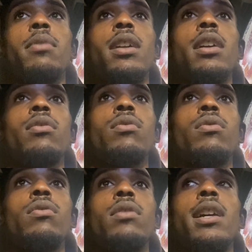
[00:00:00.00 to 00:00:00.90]
But I
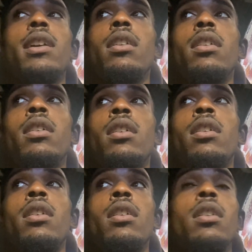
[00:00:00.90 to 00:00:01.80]
know,
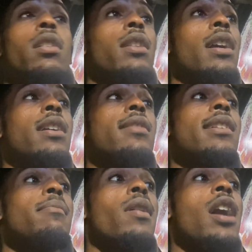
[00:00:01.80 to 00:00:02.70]
like I
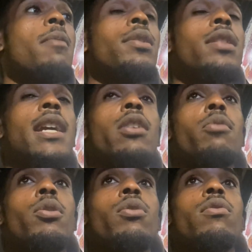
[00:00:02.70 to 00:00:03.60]
say, bro, I'm a thinker,
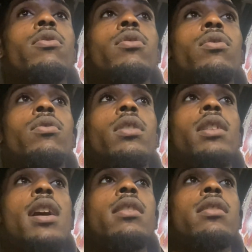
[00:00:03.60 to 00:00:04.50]
bro. So a
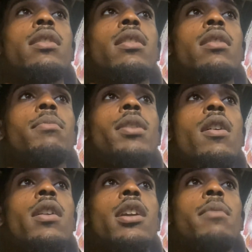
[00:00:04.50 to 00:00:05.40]
lot of shit be
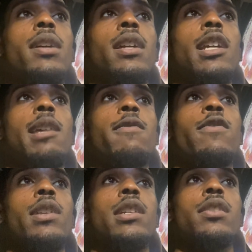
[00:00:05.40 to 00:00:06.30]
already in my head
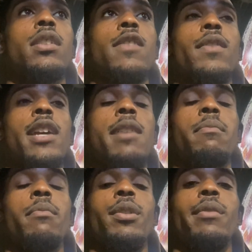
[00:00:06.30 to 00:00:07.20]
before that shit even
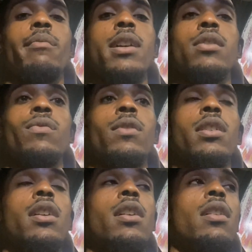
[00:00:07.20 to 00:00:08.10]
happened, bro. I swear
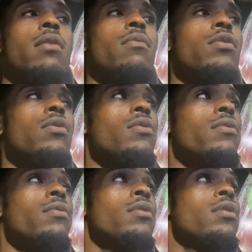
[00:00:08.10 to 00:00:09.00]
to God.
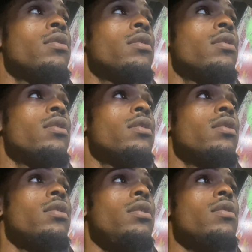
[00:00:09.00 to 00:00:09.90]

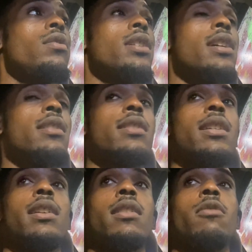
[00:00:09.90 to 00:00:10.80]
So, you know, you just gotta
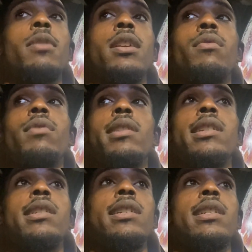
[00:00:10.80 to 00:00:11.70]
stay down, man, and really
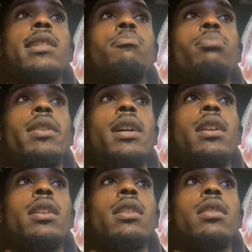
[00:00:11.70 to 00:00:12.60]
just put out
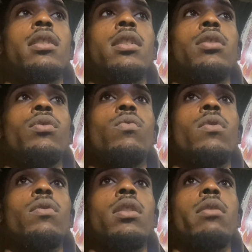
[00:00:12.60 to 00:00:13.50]
the shit you
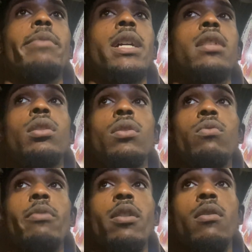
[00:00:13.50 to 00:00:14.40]
want to come back to you,
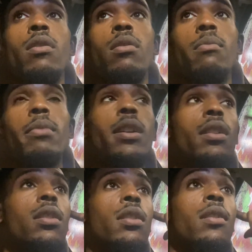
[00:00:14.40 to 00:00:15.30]
bro. But
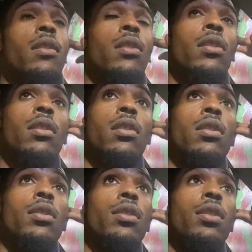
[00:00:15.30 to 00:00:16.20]

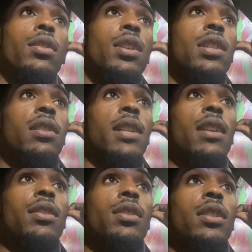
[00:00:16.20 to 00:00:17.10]
it's a
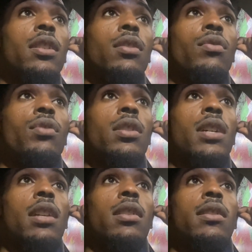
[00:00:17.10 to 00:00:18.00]
lot of shit you just
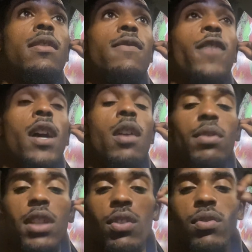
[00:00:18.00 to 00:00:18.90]
gotta find
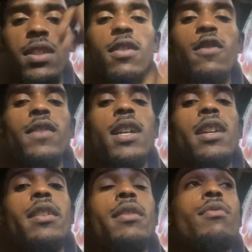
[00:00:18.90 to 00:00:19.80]
within yourself,
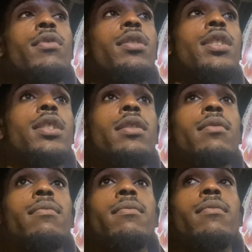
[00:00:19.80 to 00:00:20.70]
man. Real shit.
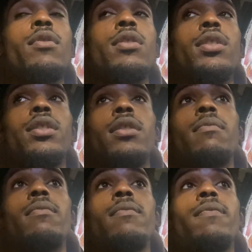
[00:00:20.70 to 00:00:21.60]
Real shit.
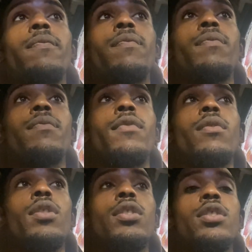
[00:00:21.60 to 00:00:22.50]

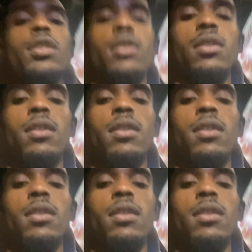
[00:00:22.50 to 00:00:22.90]
Real shit.